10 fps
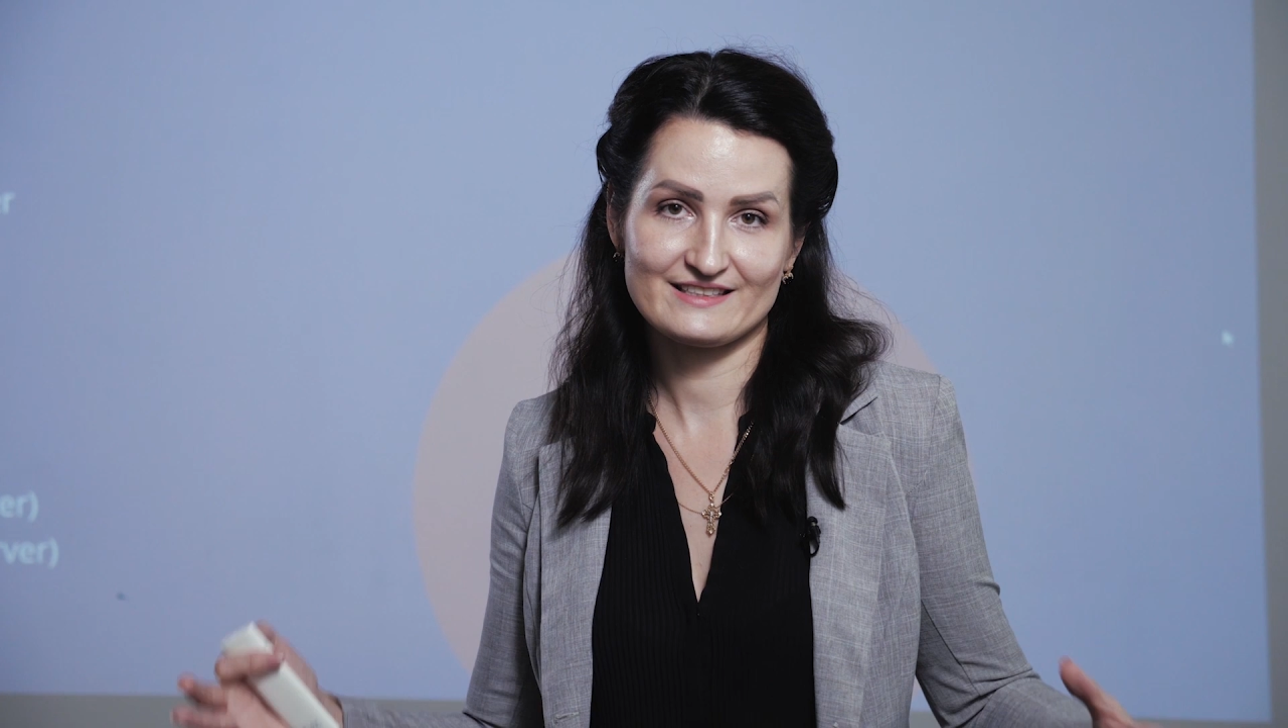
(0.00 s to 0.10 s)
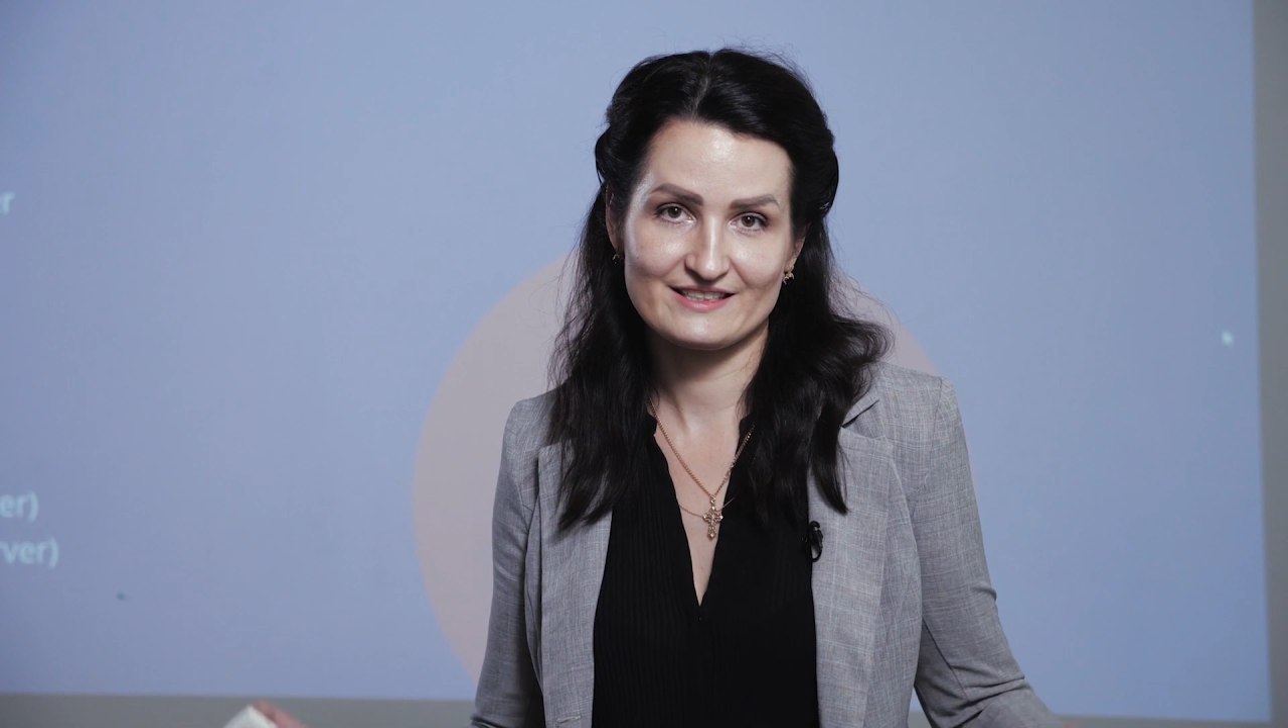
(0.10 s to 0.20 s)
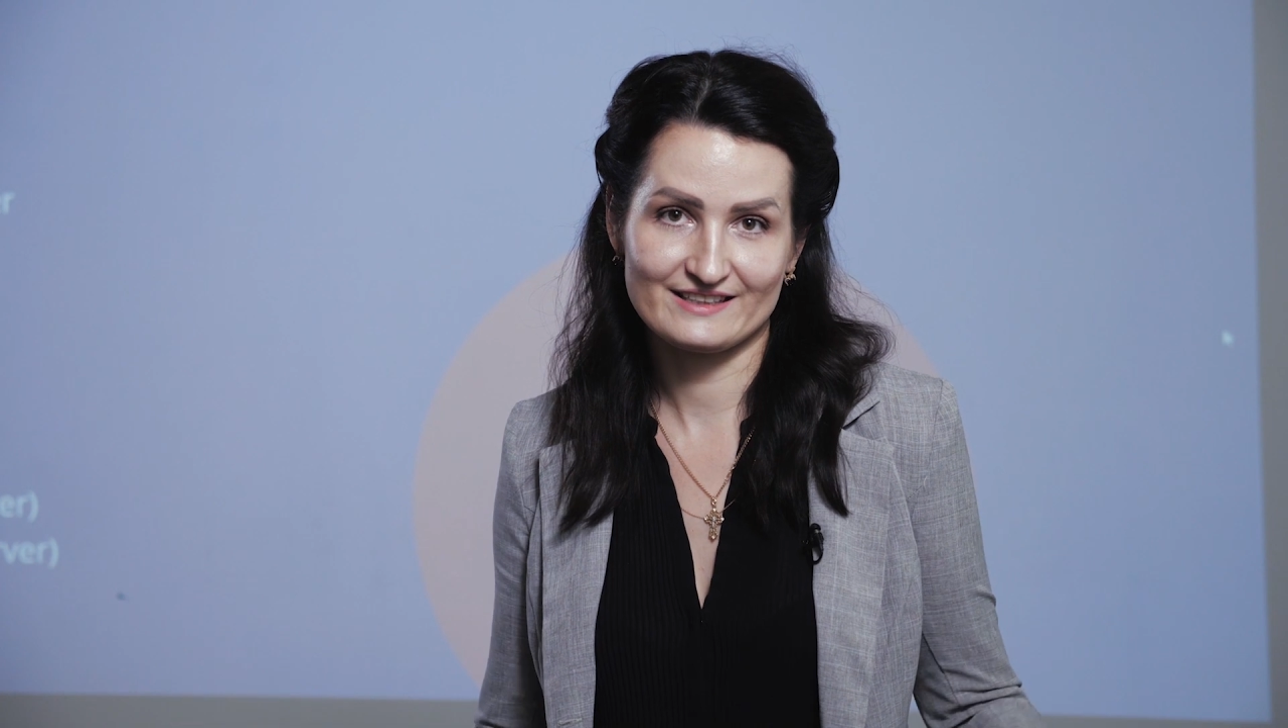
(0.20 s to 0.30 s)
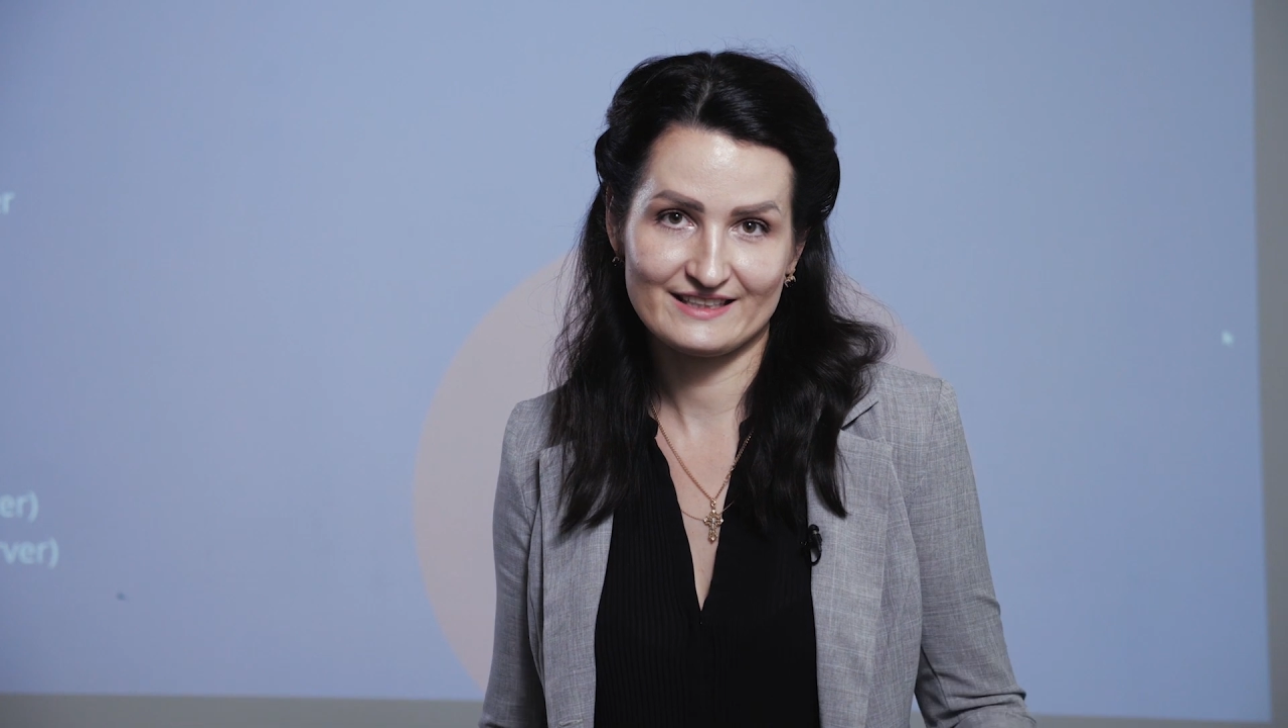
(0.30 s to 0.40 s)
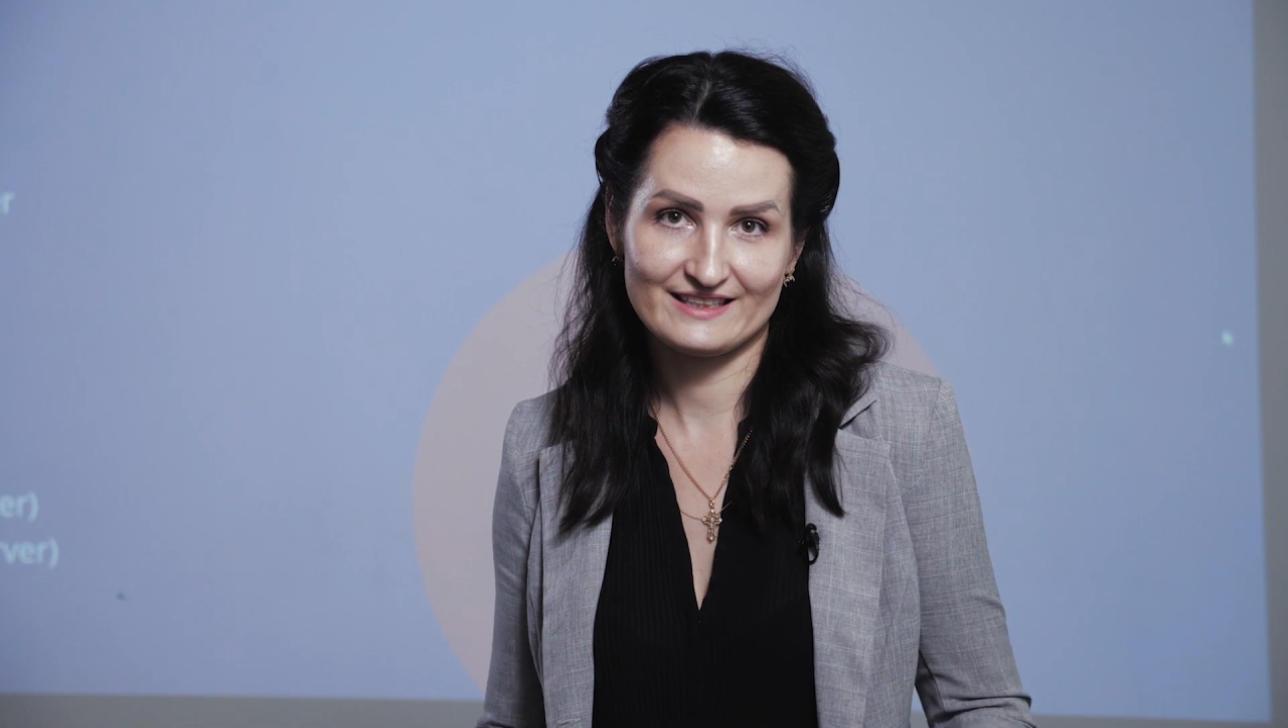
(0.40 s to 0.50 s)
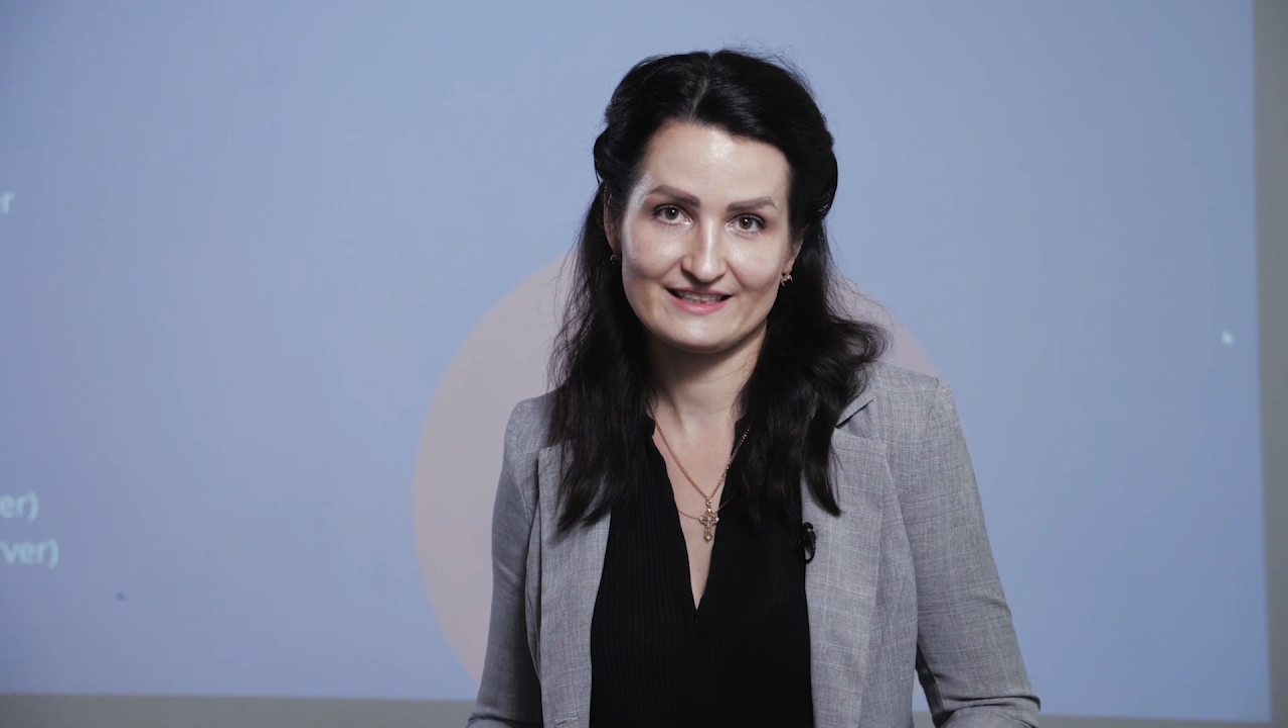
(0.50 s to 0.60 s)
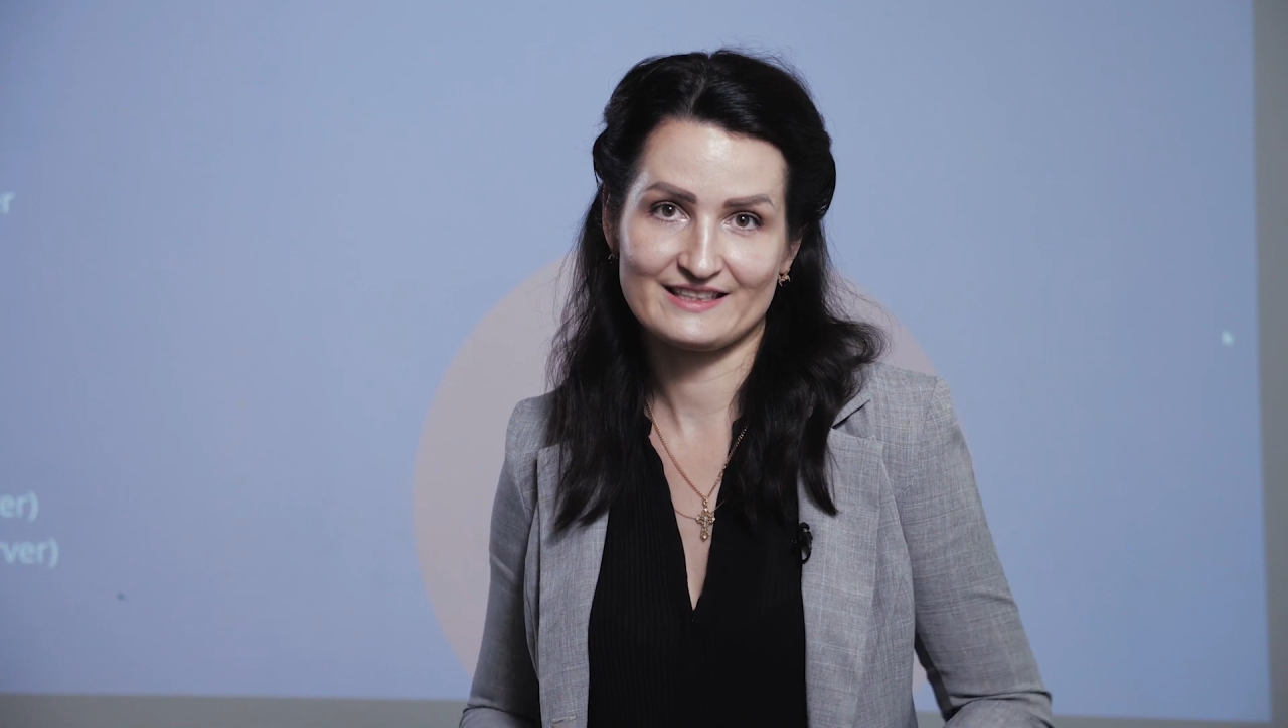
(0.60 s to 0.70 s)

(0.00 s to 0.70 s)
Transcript: entire